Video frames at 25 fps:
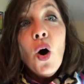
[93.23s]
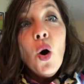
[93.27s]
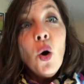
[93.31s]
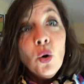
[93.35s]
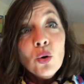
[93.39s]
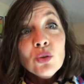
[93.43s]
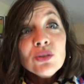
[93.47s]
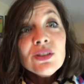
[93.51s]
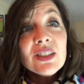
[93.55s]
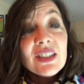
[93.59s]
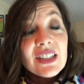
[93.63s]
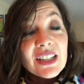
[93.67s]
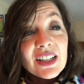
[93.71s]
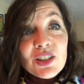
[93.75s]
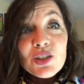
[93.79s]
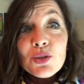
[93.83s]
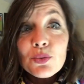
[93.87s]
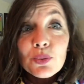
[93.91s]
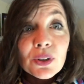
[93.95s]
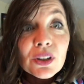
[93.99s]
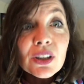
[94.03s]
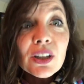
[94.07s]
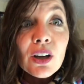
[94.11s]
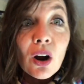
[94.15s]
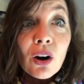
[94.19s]
old seeds
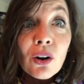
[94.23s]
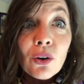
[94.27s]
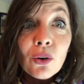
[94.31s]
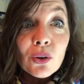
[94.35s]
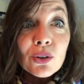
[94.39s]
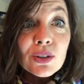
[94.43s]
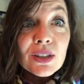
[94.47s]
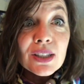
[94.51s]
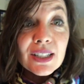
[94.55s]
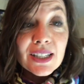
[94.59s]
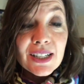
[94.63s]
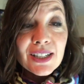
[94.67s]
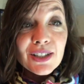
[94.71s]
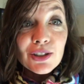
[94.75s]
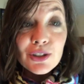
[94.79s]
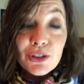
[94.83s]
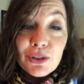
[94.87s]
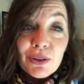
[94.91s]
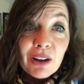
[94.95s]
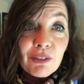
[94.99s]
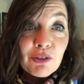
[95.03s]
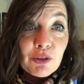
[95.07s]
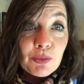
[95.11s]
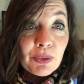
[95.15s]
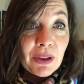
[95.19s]
really are old seeds, and
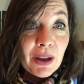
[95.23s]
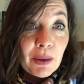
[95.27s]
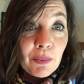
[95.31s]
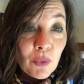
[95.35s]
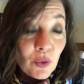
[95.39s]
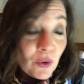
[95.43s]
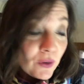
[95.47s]
you have to plant